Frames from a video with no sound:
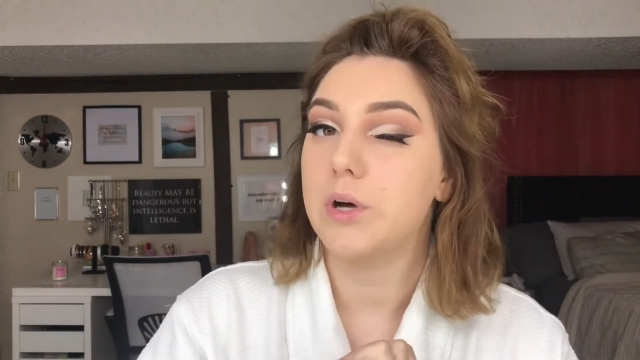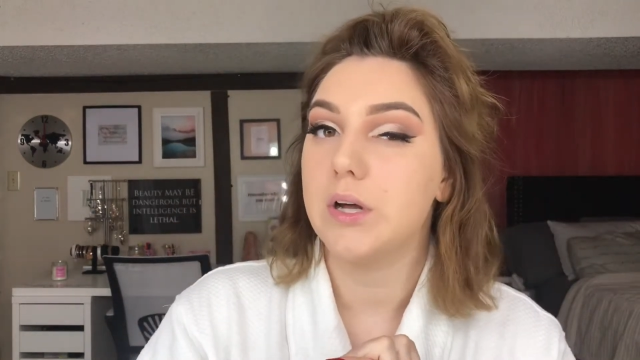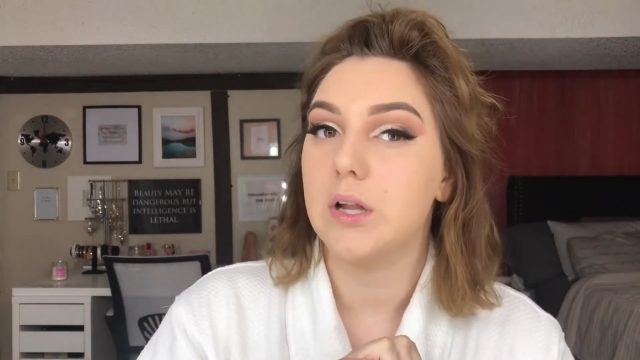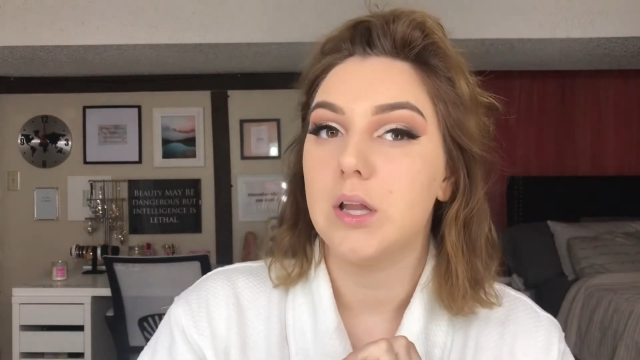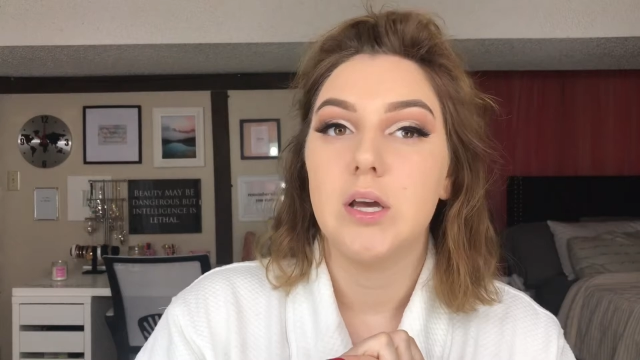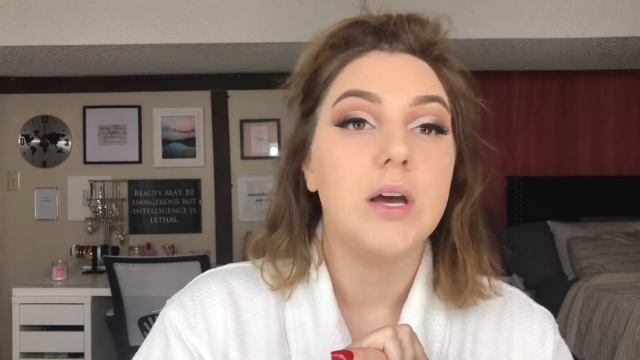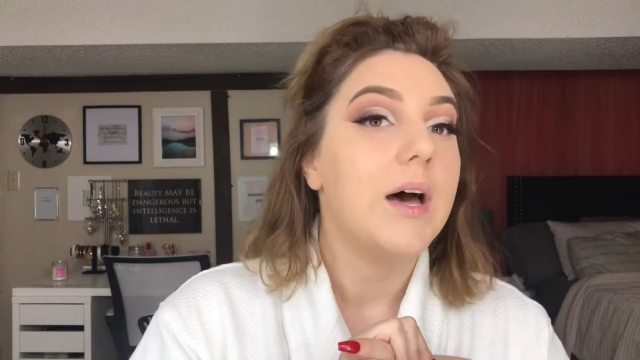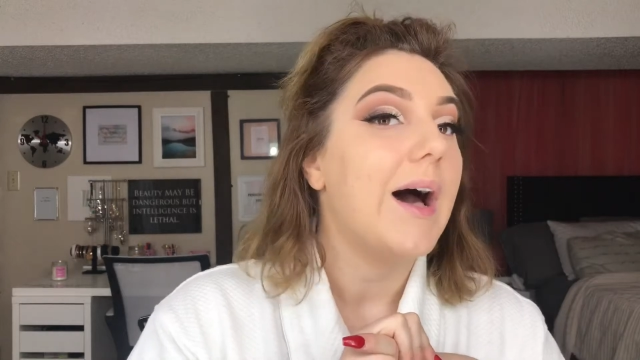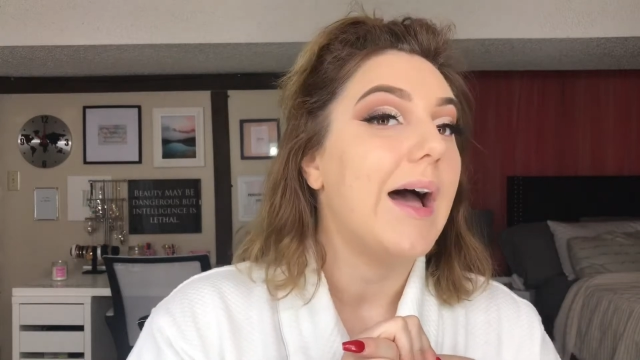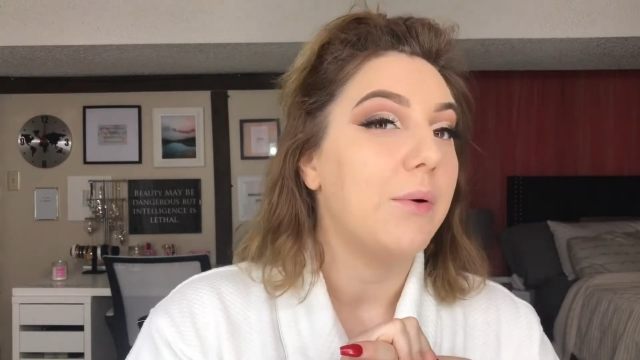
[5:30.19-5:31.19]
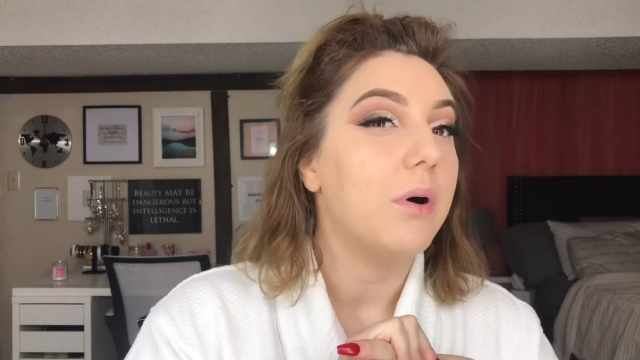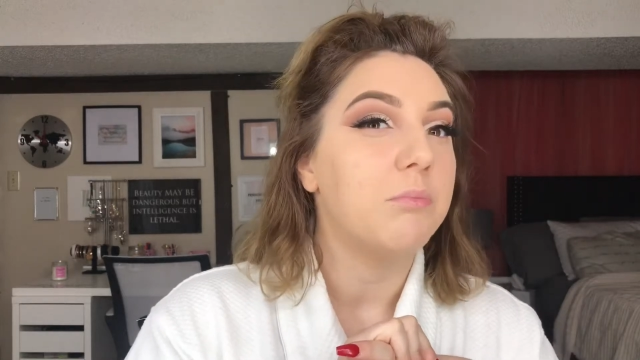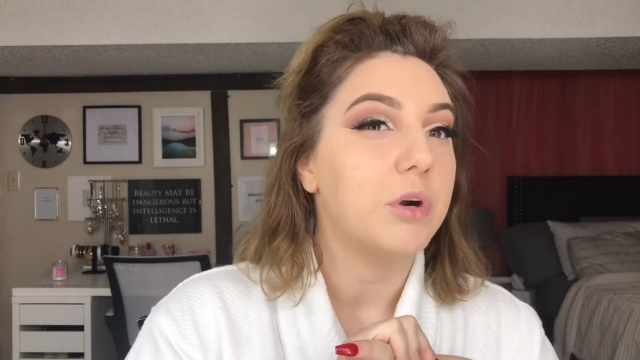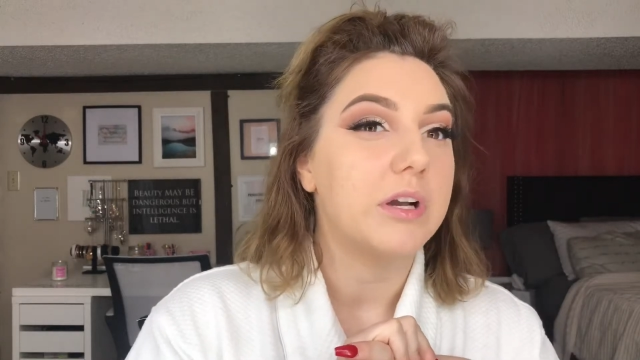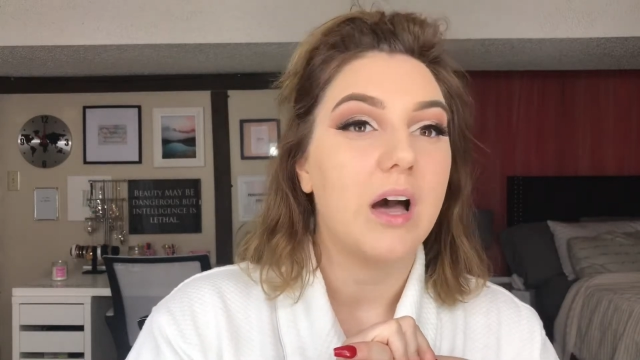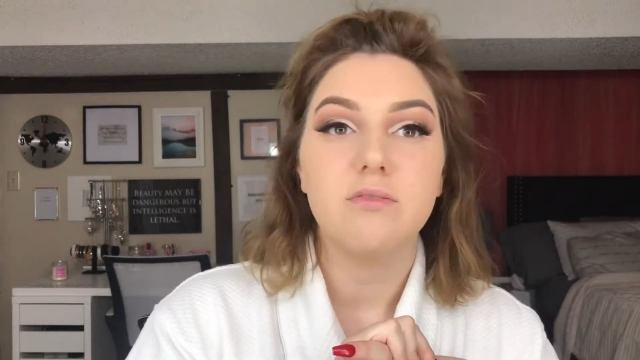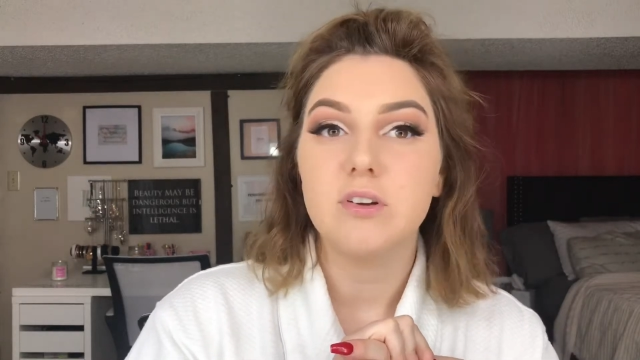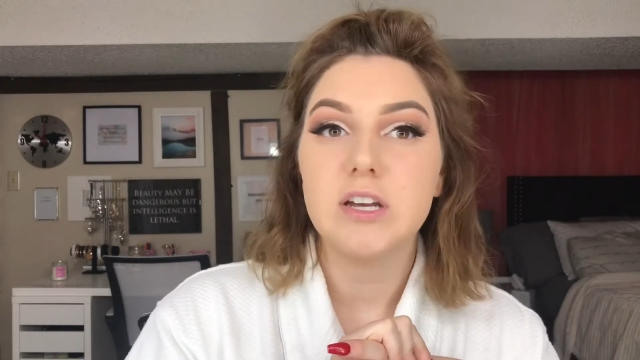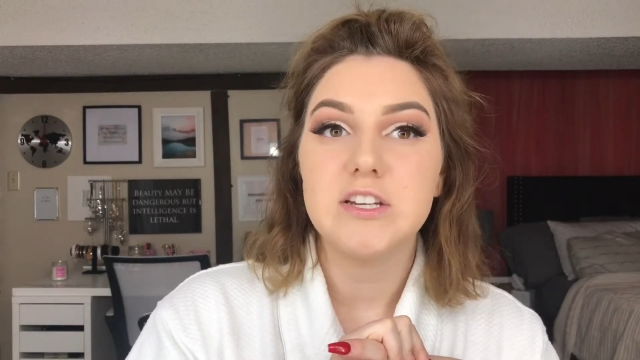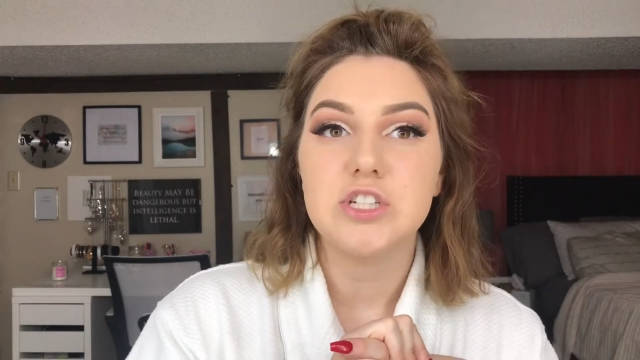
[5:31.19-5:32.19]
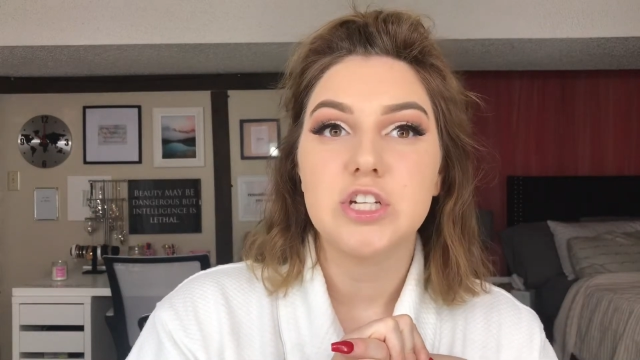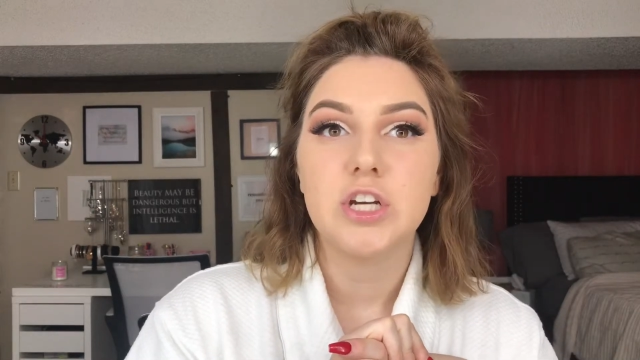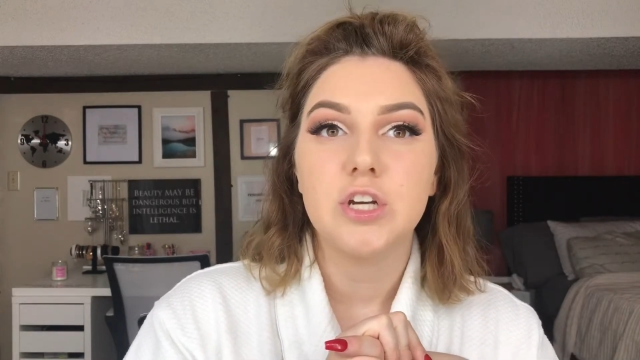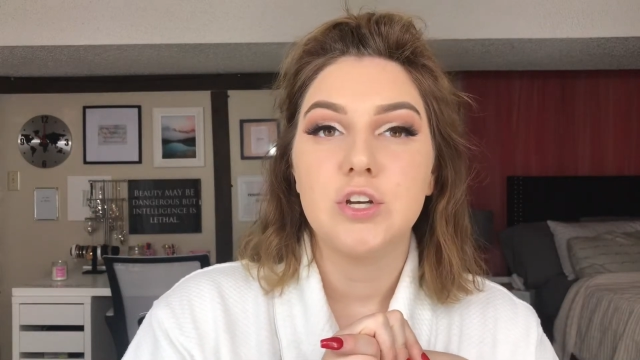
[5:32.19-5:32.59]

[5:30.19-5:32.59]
well, I want more coverage.